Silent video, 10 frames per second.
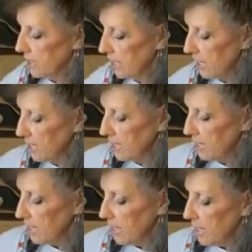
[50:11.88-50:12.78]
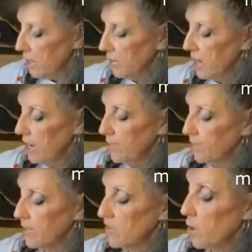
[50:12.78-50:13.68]
Look at that. Okay,
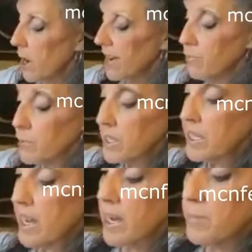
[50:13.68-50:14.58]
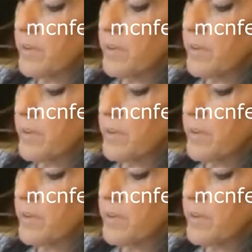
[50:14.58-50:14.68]
so I really